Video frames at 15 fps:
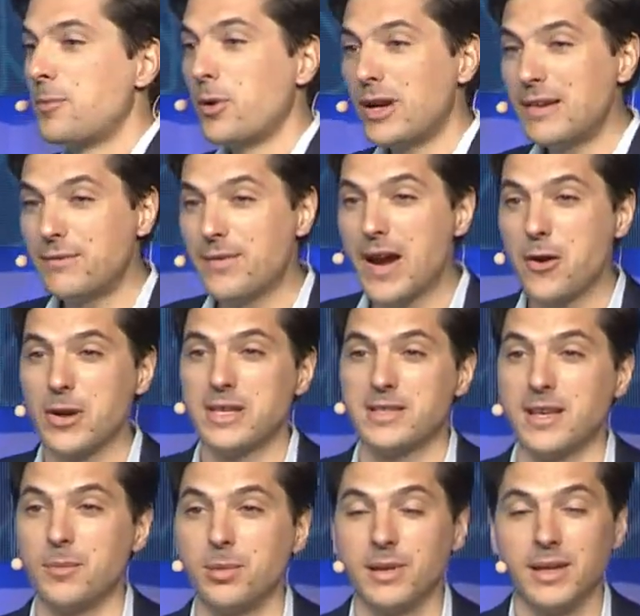put it very
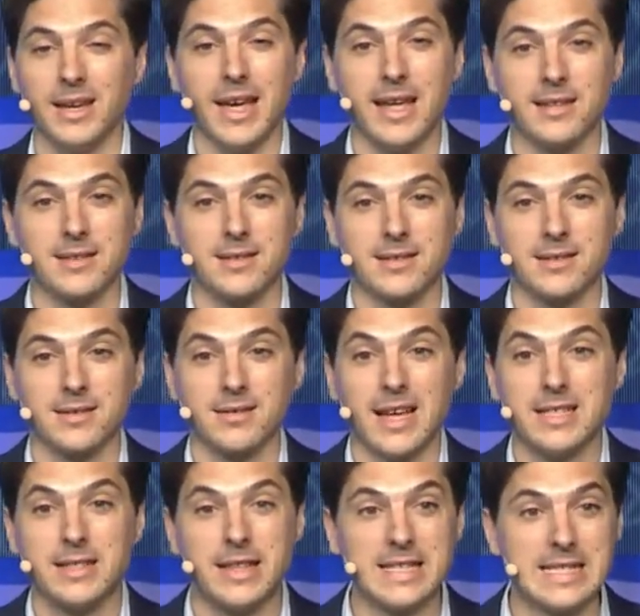simply, it's
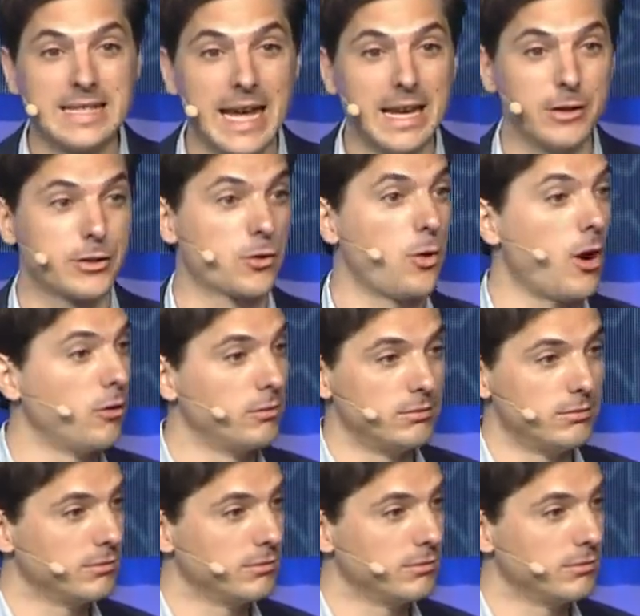the status quo.